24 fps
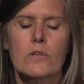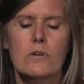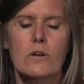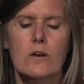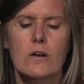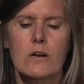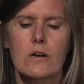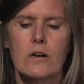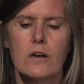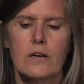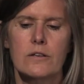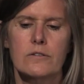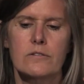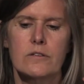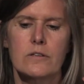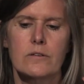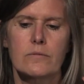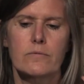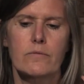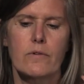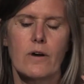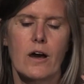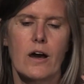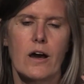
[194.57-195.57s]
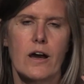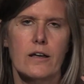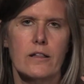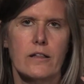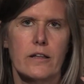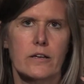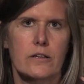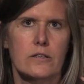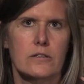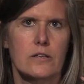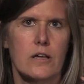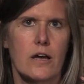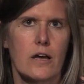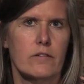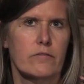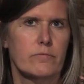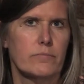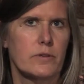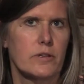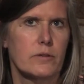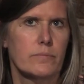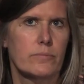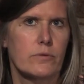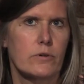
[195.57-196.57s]
uh, I think I, like a lot
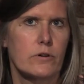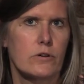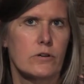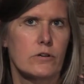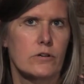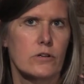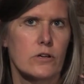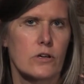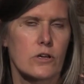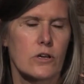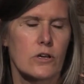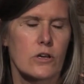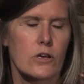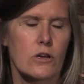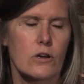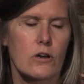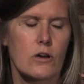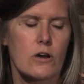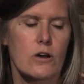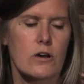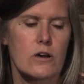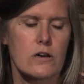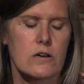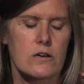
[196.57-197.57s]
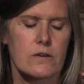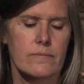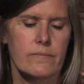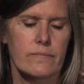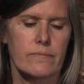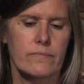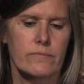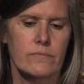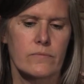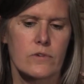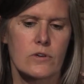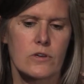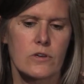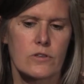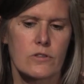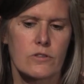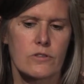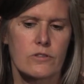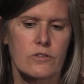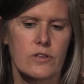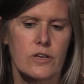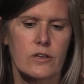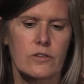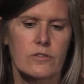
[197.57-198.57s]
of people, um,
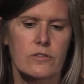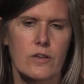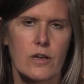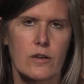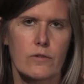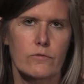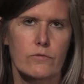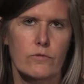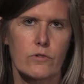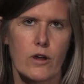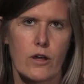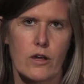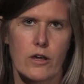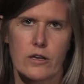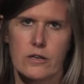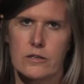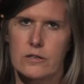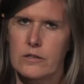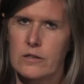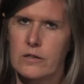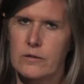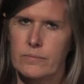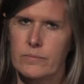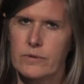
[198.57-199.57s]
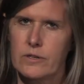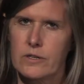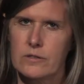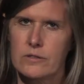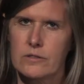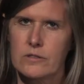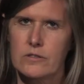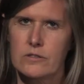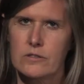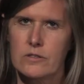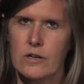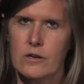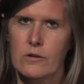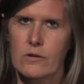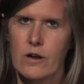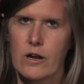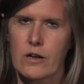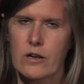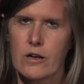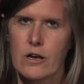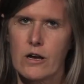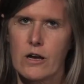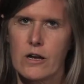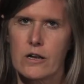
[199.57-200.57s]
think they've read because it's so
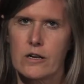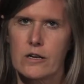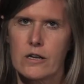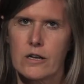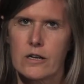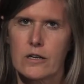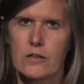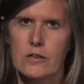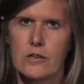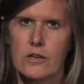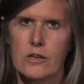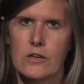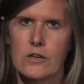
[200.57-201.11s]
iconic.